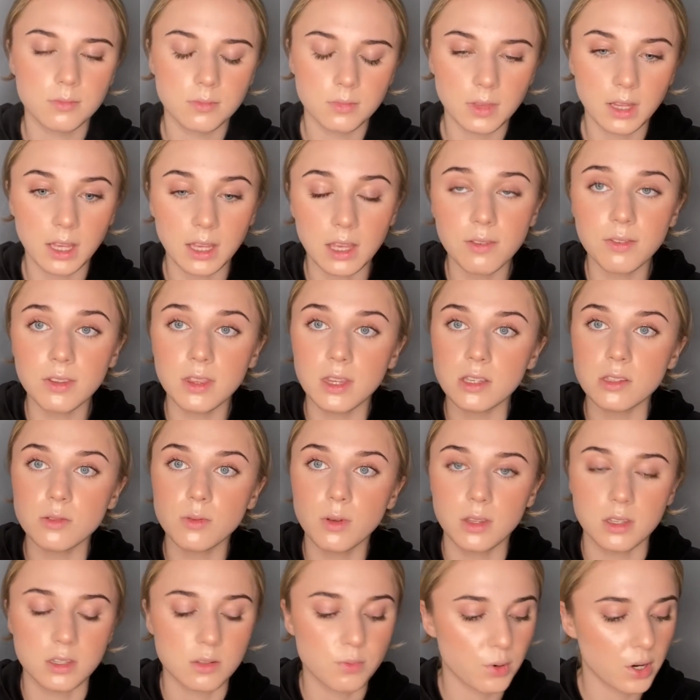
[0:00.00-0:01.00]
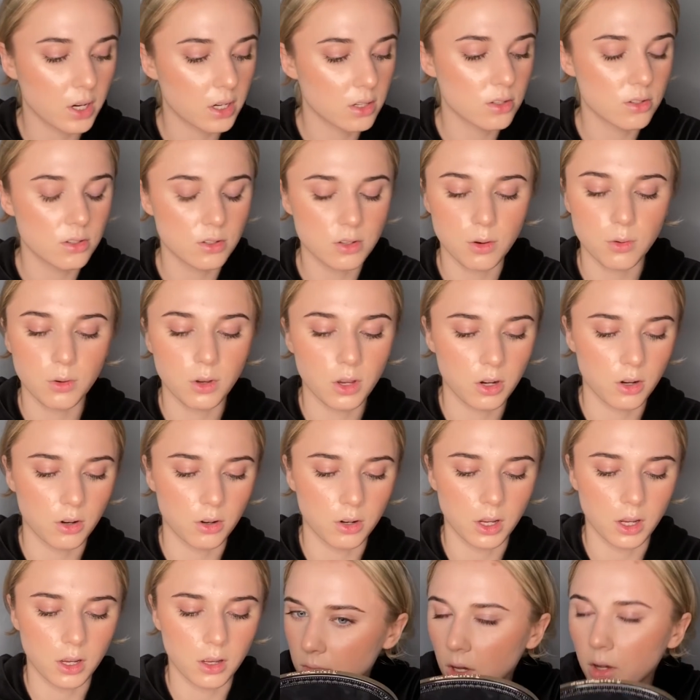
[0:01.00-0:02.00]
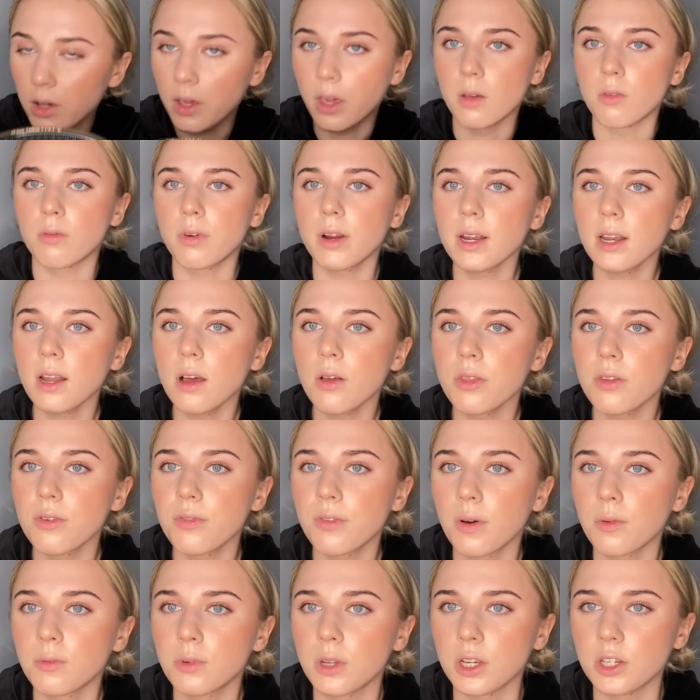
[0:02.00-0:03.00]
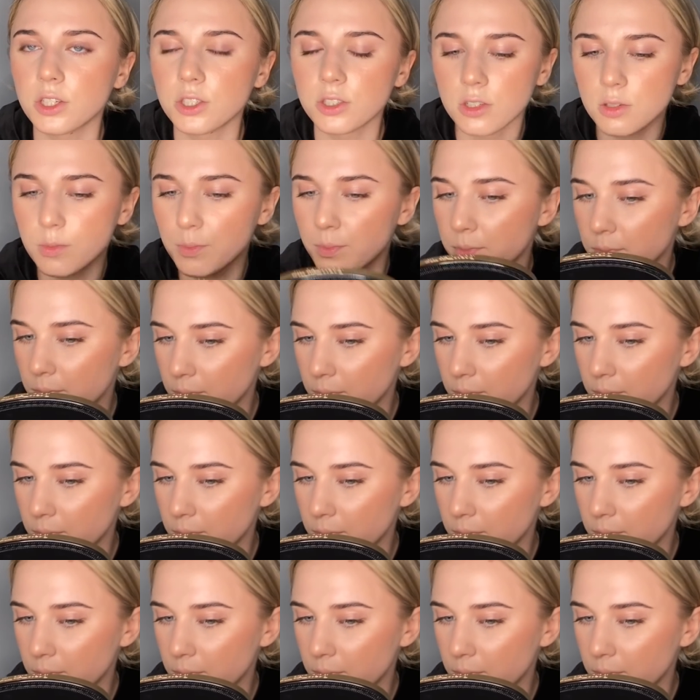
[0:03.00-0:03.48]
Like even this one, the spray is so good on it. Okay, right now the foundation is